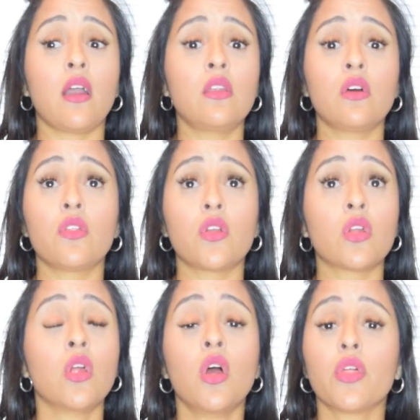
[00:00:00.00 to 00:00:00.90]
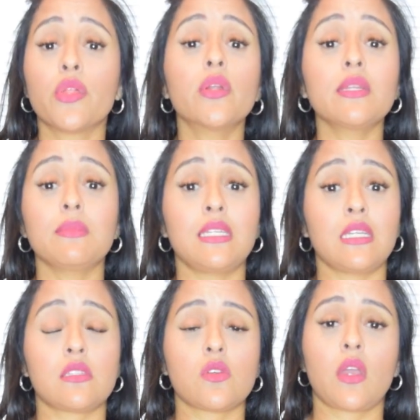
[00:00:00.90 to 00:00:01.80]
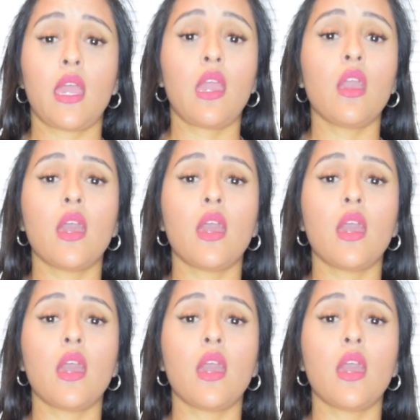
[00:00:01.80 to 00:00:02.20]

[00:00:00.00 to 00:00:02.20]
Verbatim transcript: another thirty minutes, okay?